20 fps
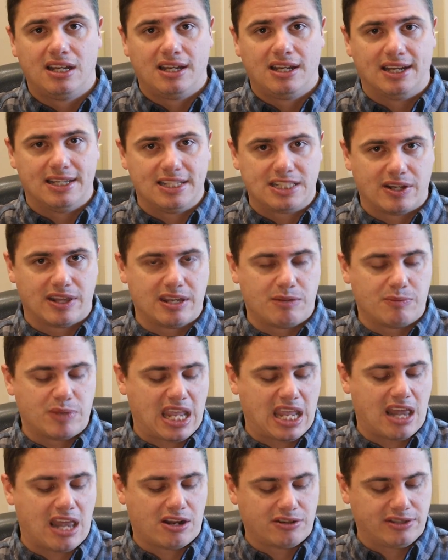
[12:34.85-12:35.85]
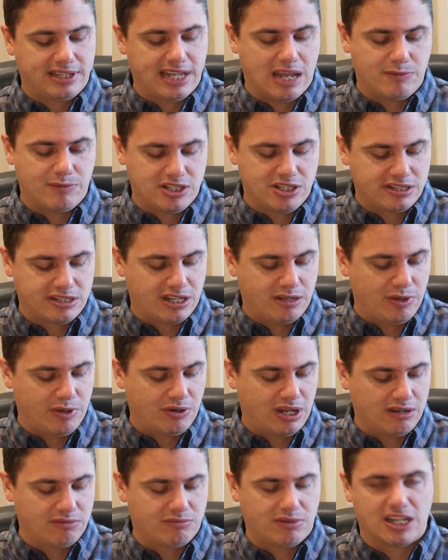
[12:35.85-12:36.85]
Uh, so I think mechanical damage is gonna
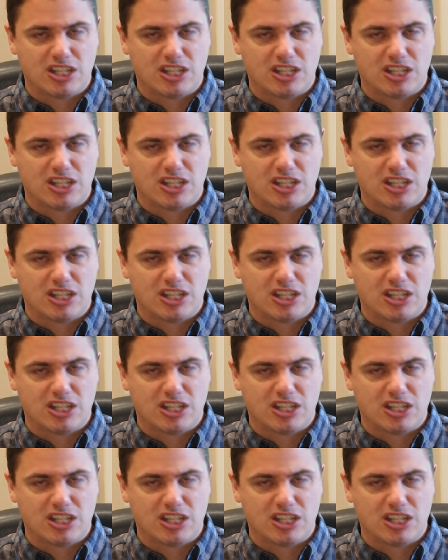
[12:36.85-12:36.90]
be, and,